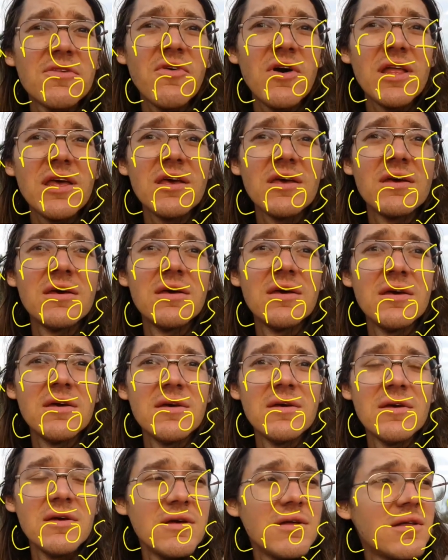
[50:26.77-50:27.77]
It's funny.
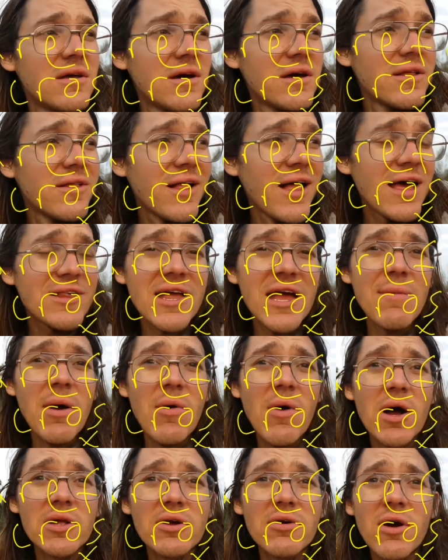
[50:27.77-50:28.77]
The last
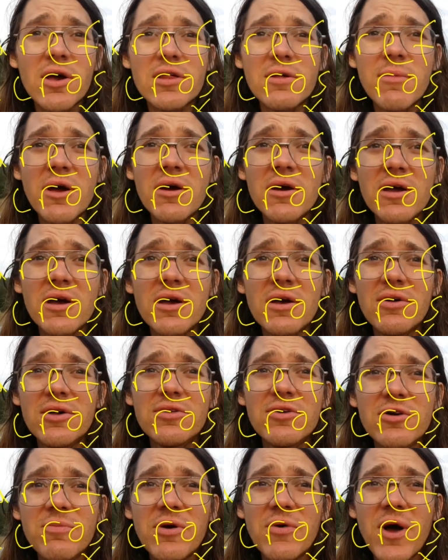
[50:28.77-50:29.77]
time I walked across America, it
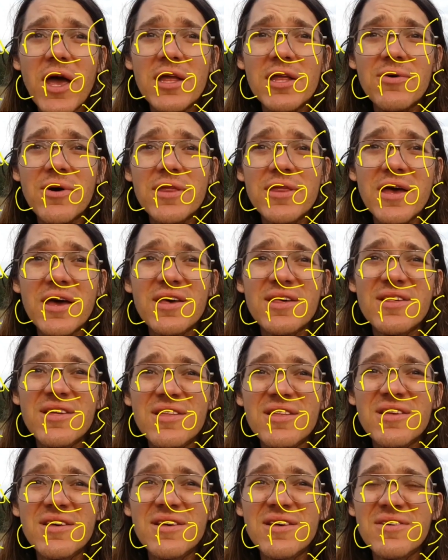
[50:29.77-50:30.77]
only took me eighty-one days,
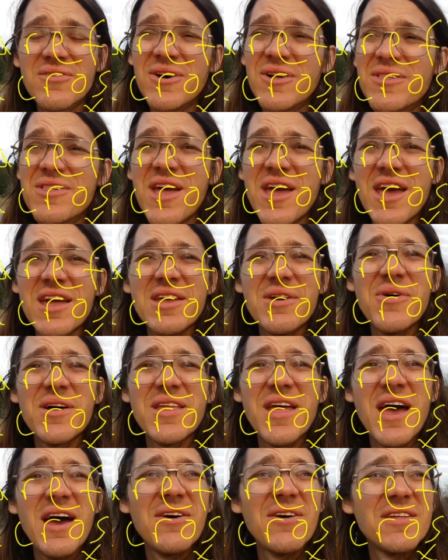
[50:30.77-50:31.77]
and well, it's day
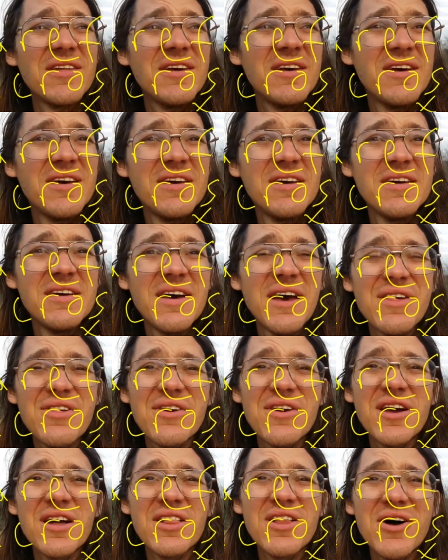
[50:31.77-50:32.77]
eighty-one now, and I
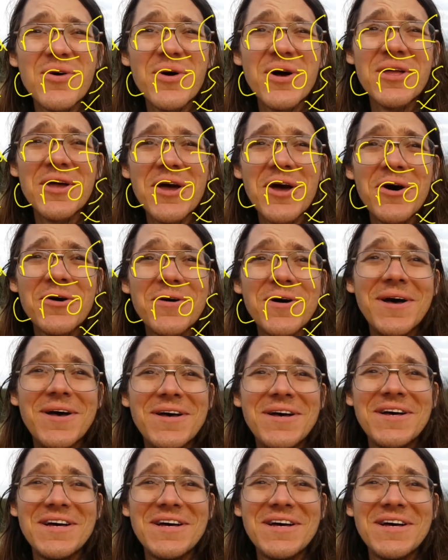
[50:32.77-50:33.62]
still got a long way to go.